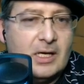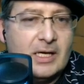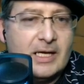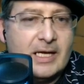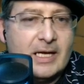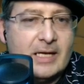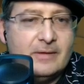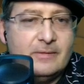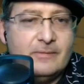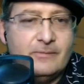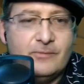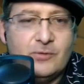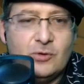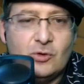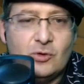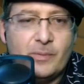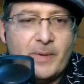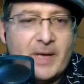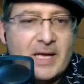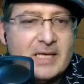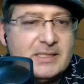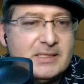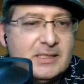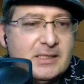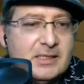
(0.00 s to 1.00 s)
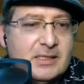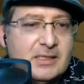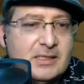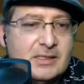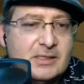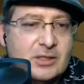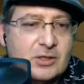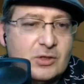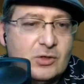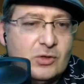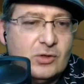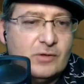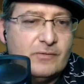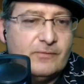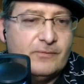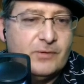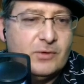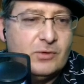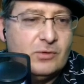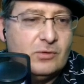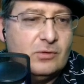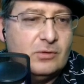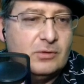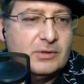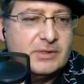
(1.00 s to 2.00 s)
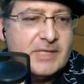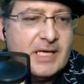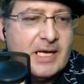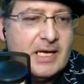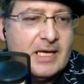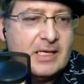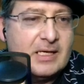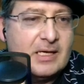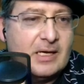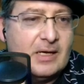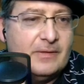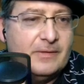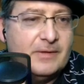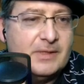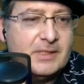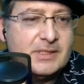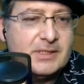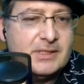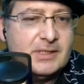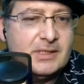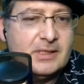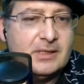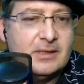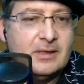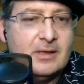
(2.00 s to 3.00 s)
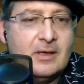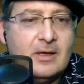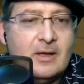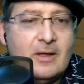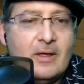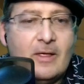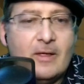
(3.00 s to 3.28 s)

Again, fuel capacity is a good fuel tank on this thing.